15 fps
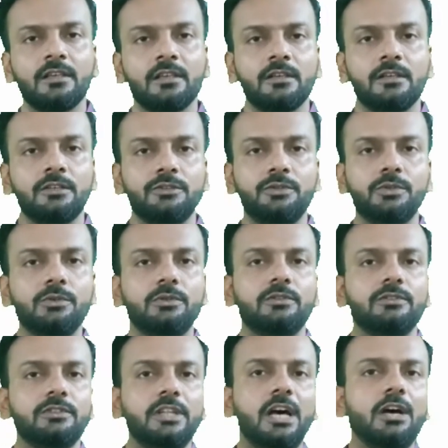So
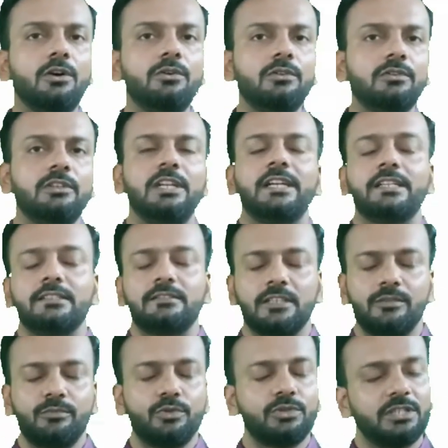now let us
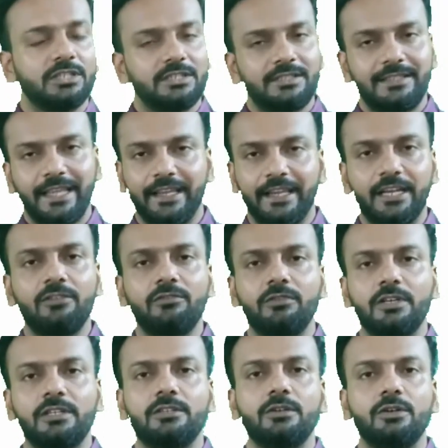come to the second
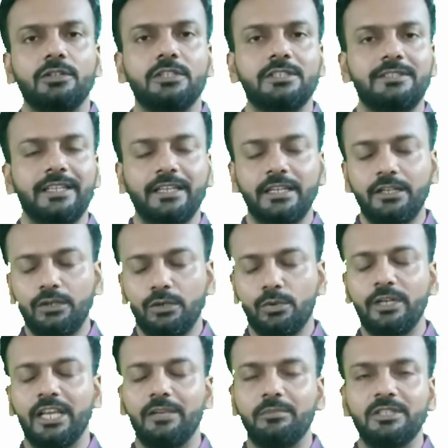one, or the second
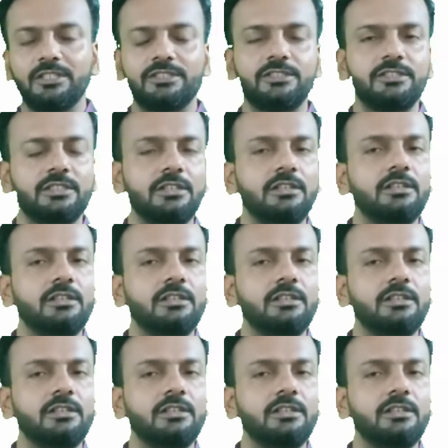two-dimensional